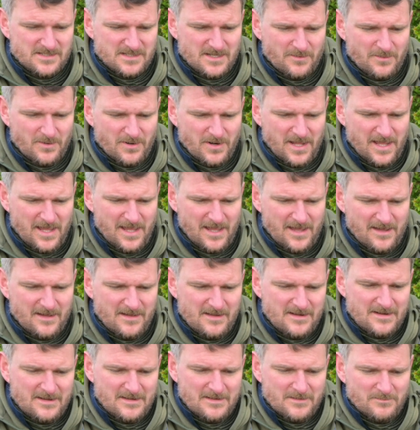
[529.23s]
So on here
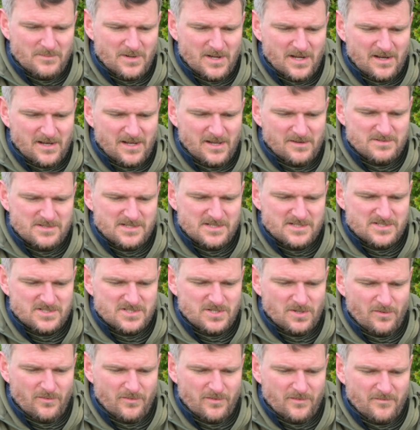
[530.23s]
my closest is
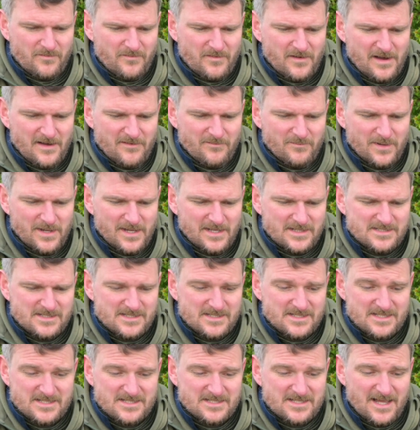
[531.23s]
205
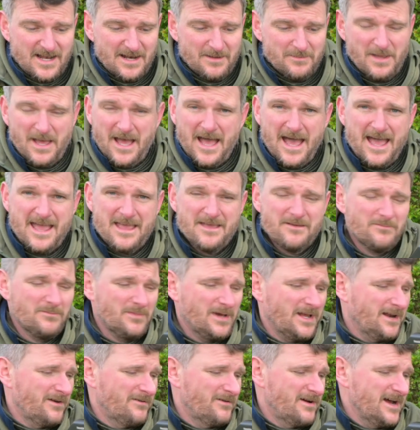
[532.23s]
metres and it's telling me 8
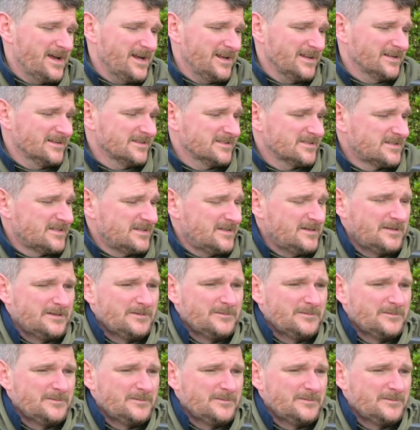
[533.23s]
milliradians.